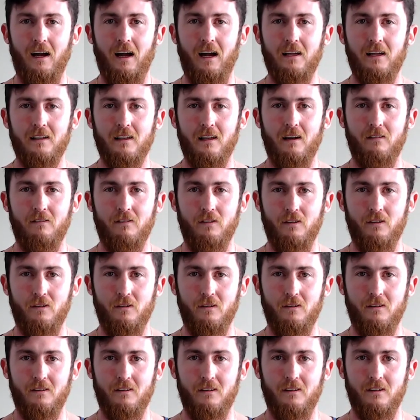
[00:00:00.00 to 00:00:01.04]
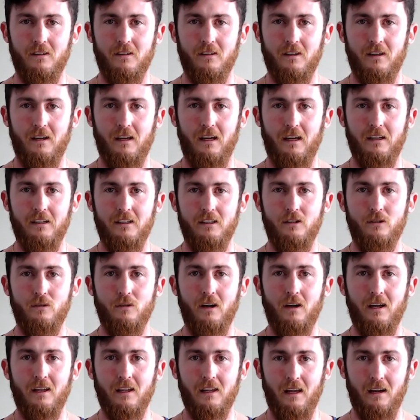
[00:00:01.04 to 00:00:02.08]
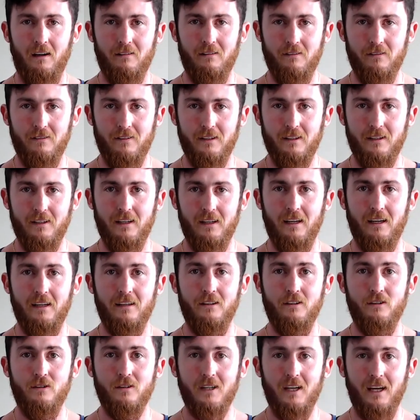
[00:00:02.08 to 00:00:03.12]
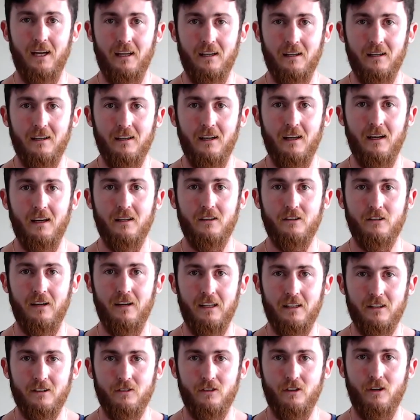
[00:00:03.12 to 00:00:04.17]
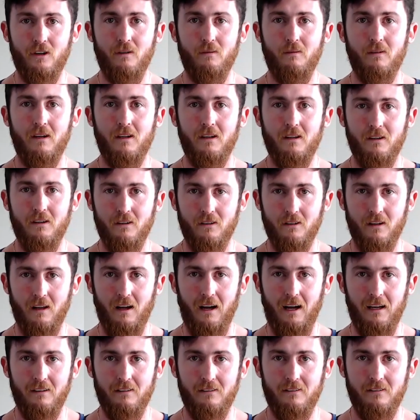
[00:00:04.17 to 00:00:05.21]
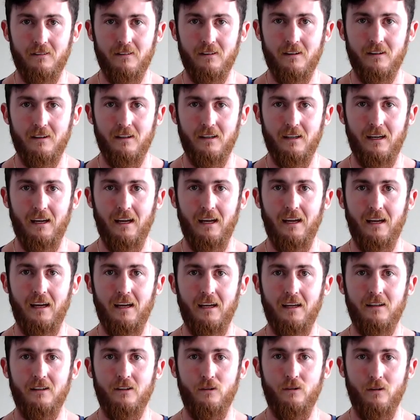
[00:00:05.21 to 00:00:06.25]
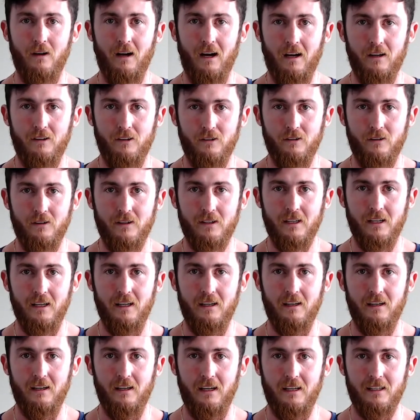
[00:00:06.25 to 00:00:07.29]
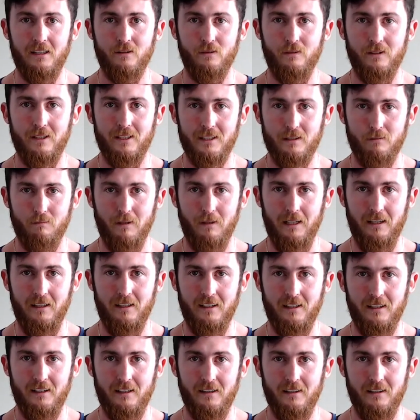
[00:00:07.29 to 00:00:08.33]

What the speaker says: I love you. You are loved, and you can transform your life. You are doing it as we speak.